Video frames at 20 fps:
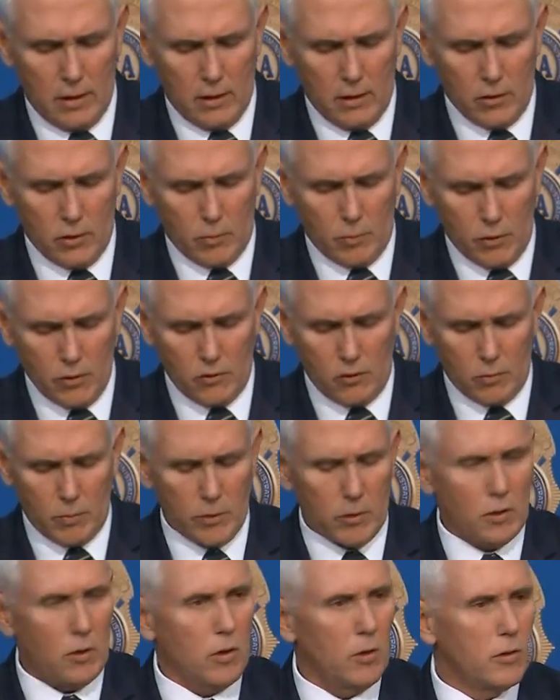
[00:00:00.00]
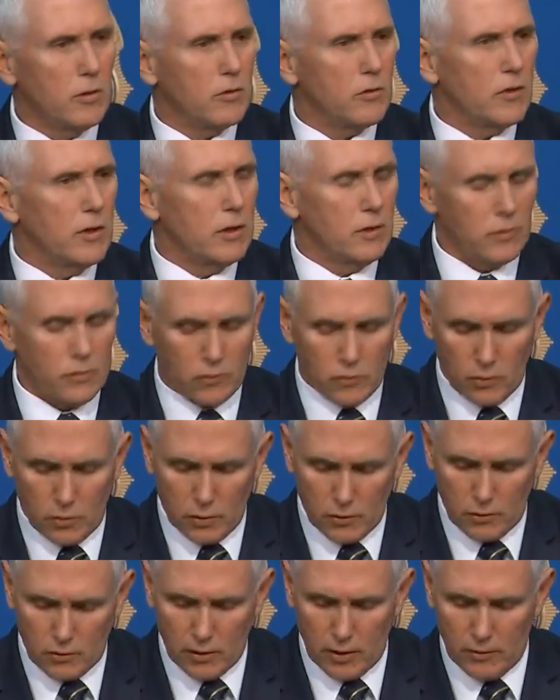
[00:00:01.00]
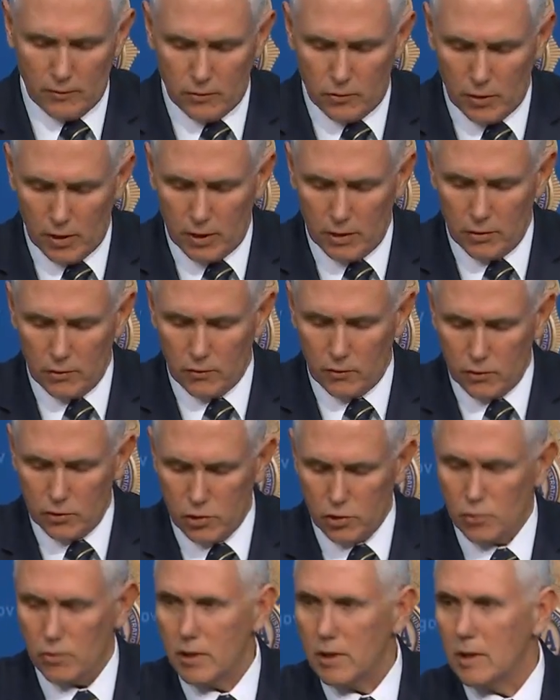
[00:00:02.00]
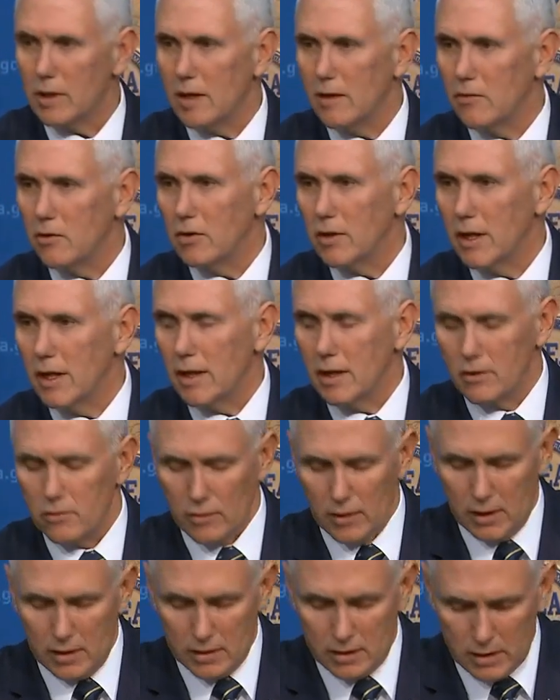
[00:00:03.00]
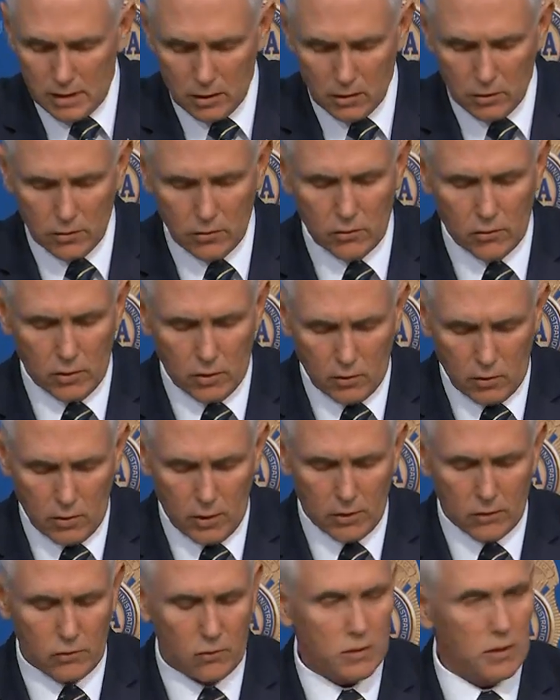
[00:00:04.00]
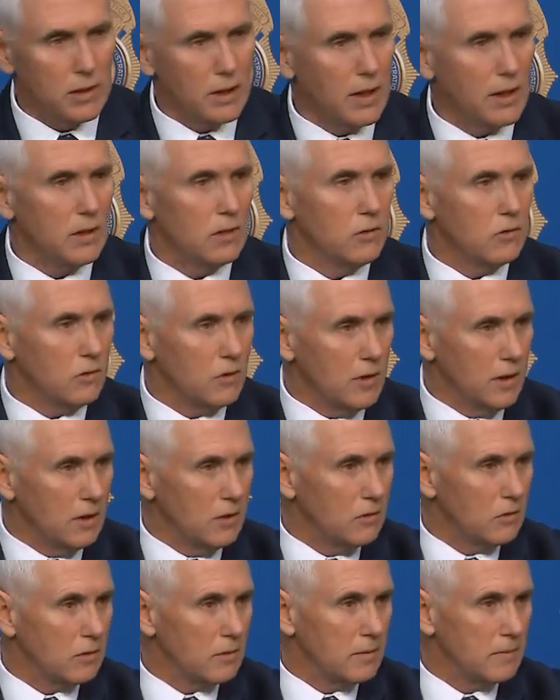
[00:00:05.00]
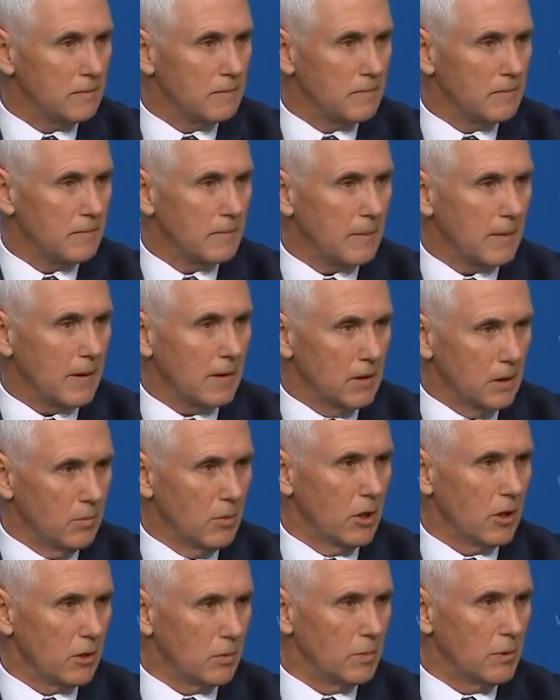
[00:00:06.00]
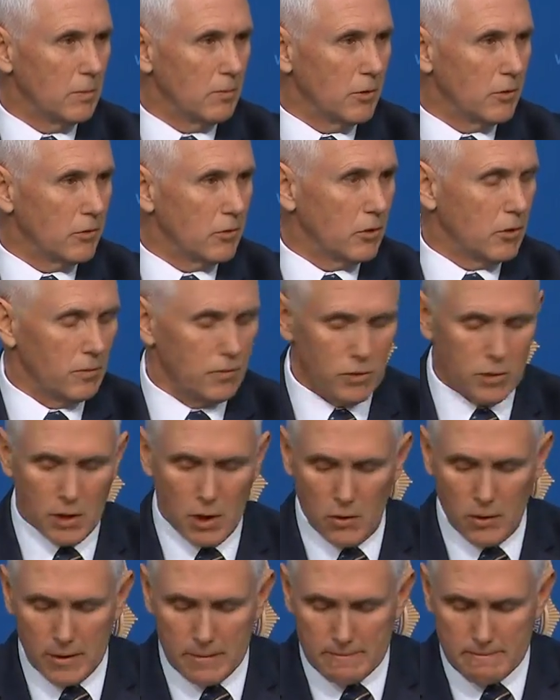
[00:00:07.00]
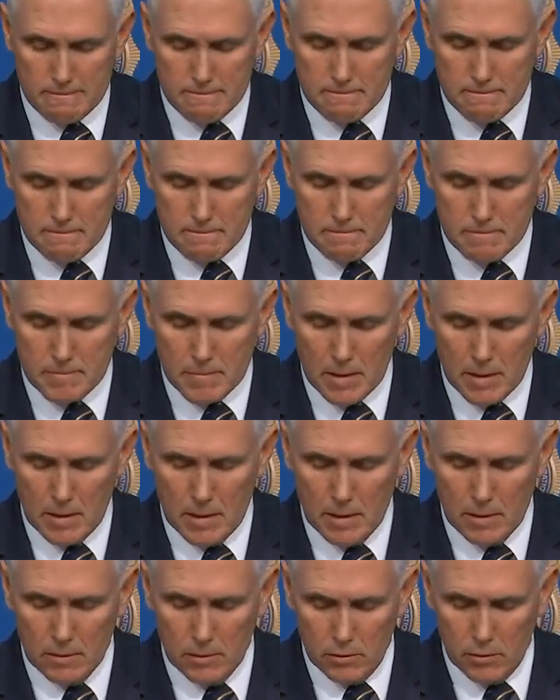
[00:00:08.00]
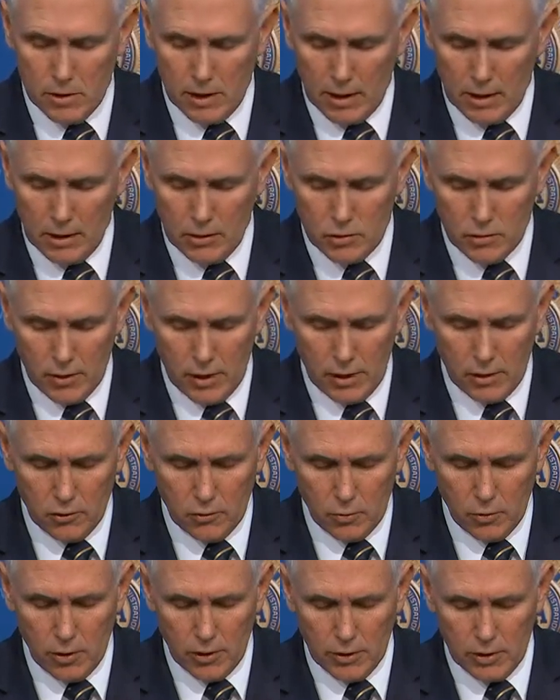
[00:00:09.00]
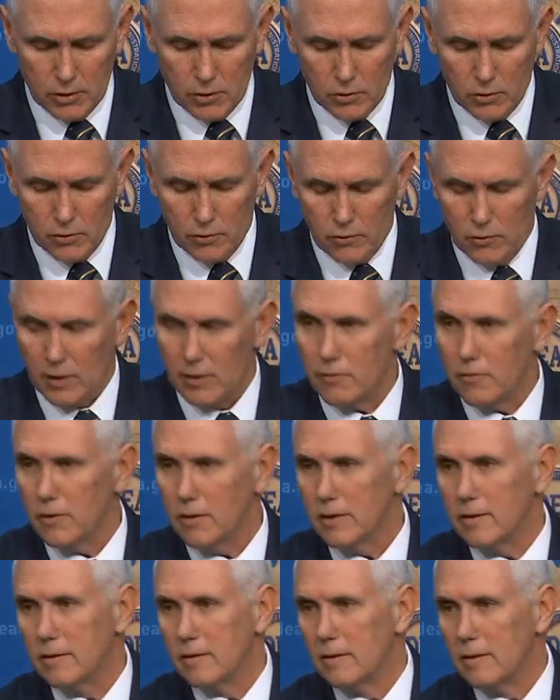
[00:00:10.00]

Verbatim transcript: are the principal wholesale source of drugs for street level gangs and dealers across the United States and the American people deserve to know it. Their deadly trade has brought untold suffering